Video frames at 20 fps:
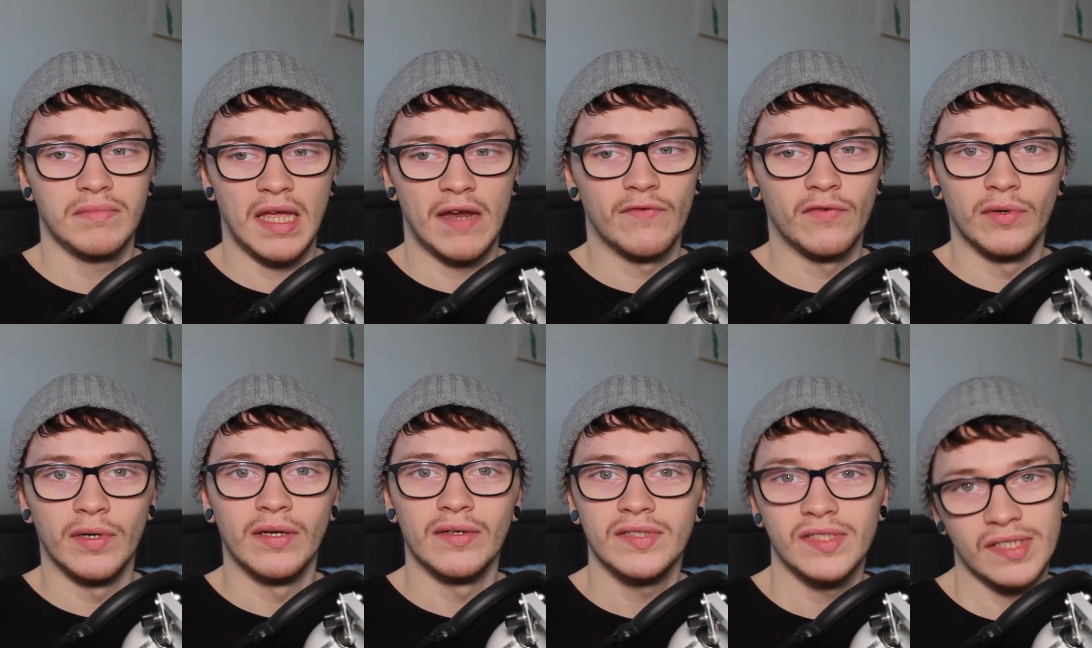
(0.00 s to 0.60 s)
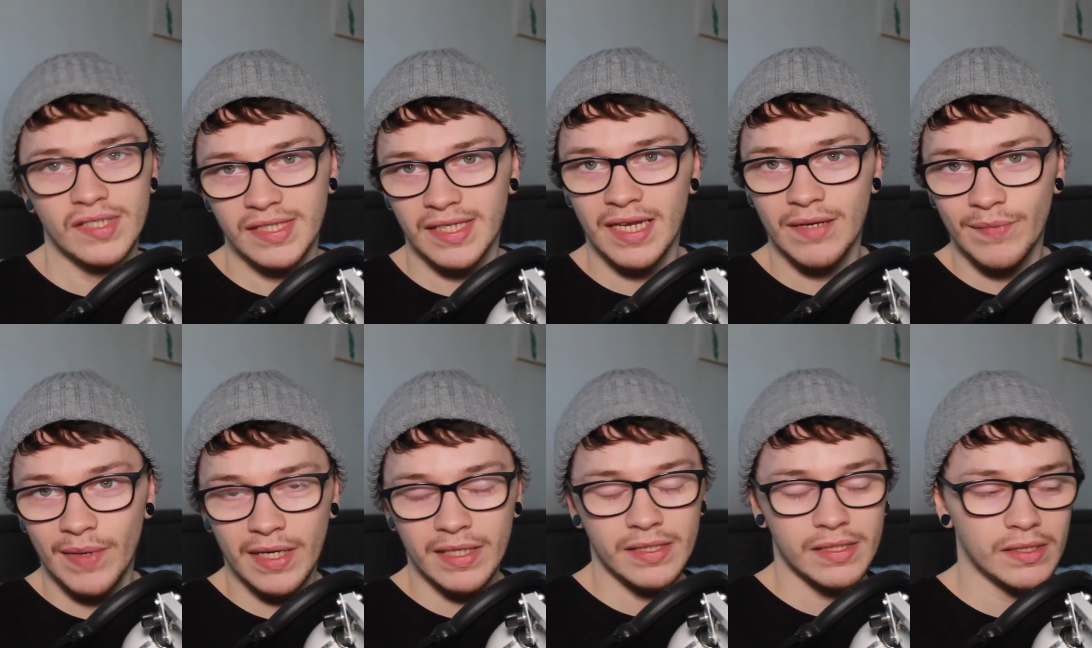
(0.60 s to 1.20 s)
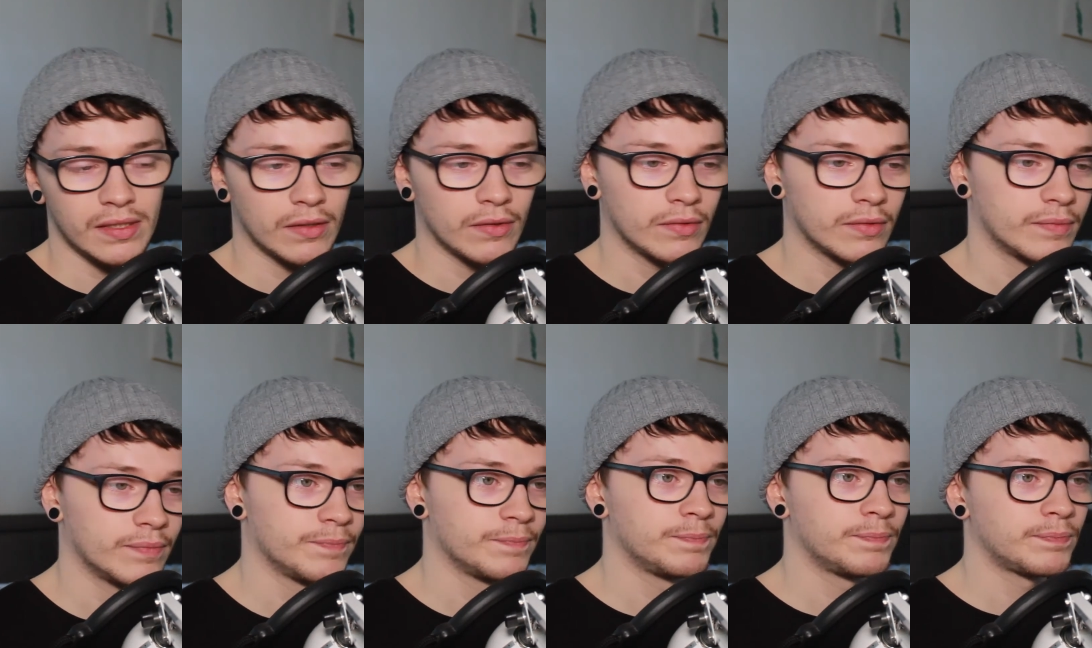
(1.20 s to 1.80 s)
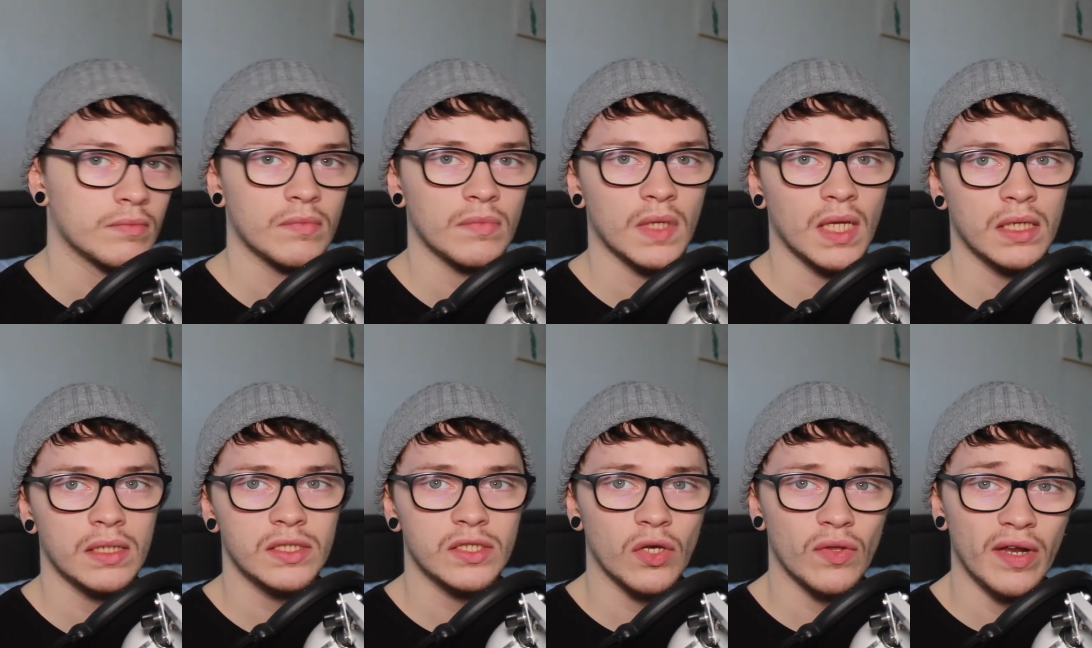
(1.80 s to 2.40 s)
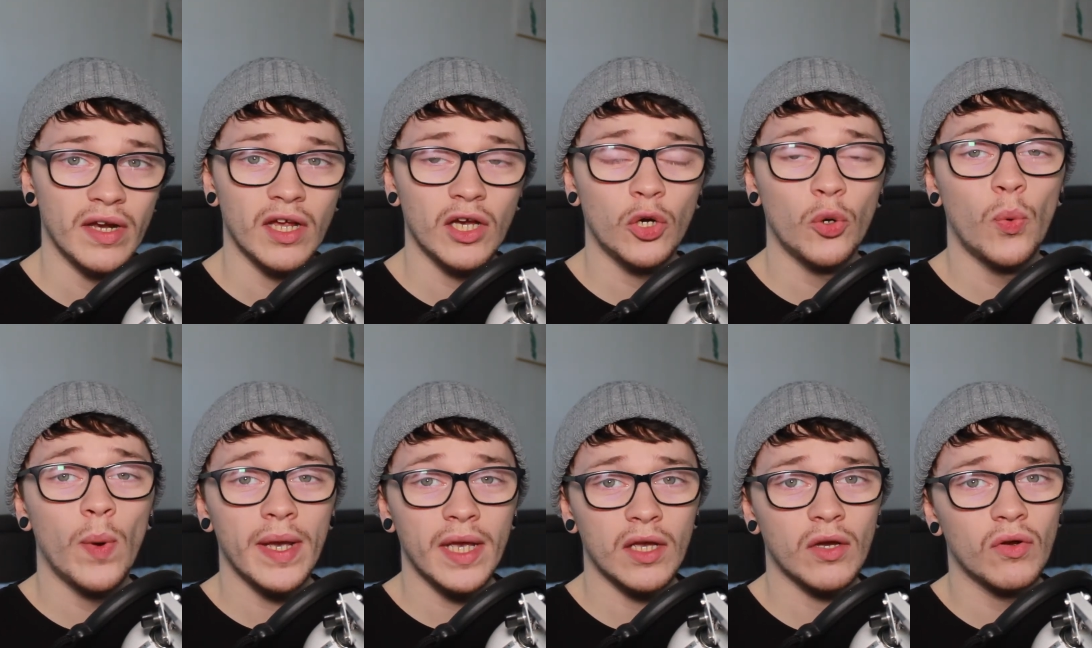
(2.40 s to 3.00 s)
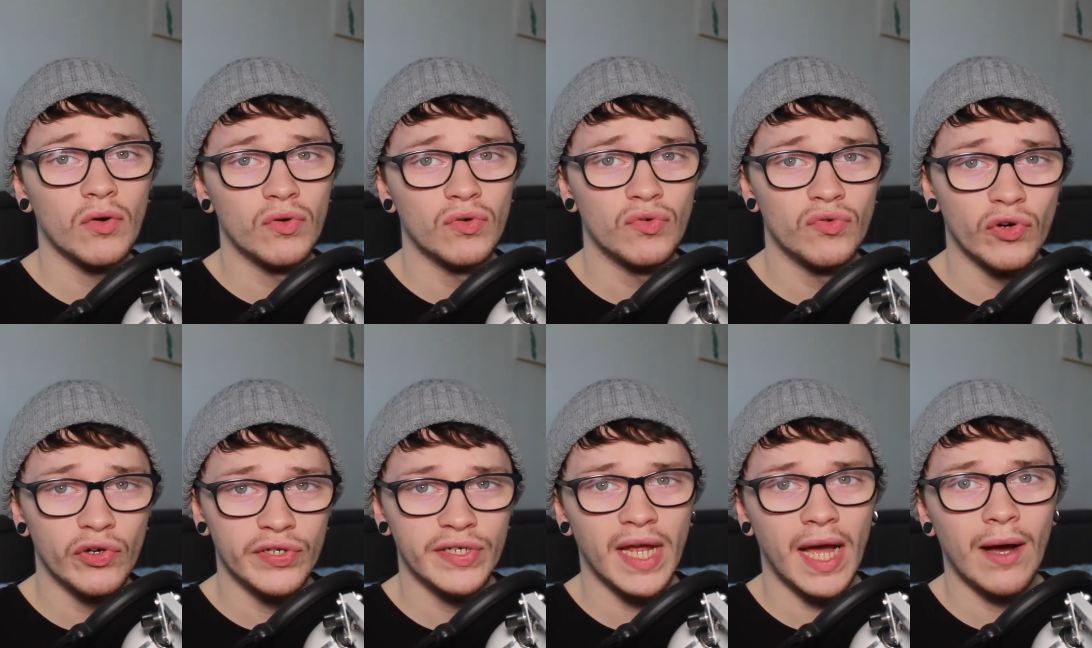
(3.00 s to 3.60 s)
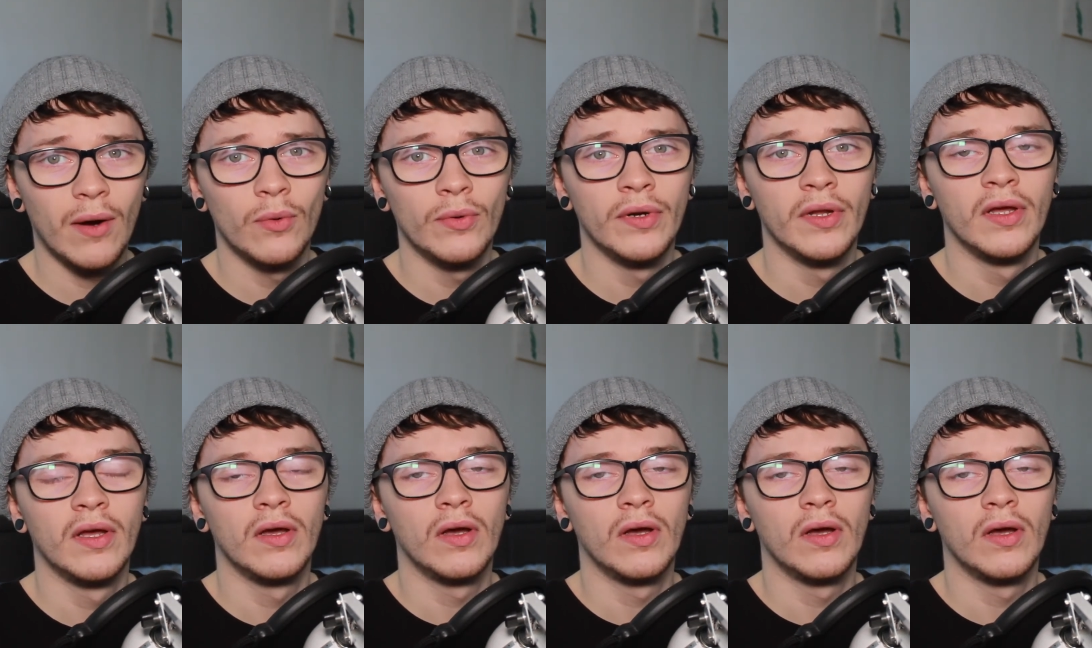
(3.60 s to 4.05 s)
everyone else's EMAs, so. So then, a quick rundown